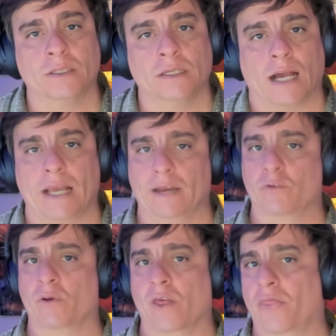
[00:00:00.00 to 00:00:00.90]
I never
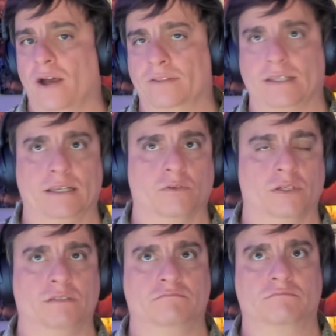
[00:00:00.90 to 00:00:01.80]
would have thought that it
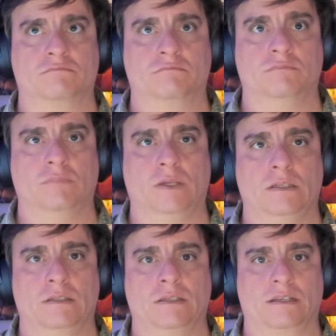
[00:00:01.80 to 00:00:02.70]
would
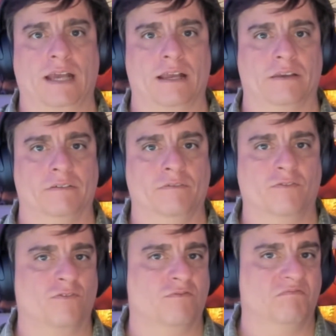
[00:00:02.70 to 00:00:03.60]
gotten
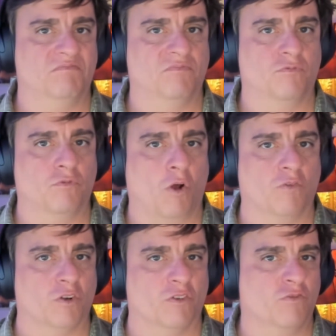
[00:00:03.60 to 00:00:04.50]

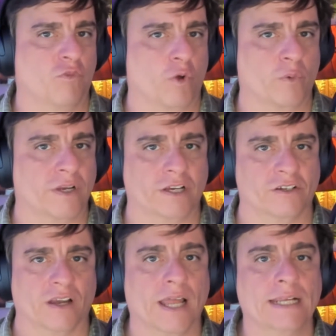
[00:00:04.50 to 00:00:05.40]
over
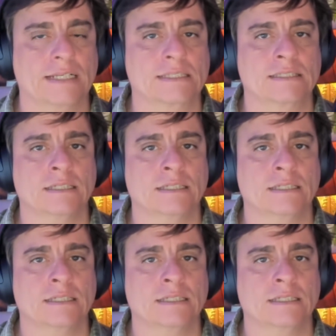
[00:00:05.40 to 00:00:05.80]
4,100 likes.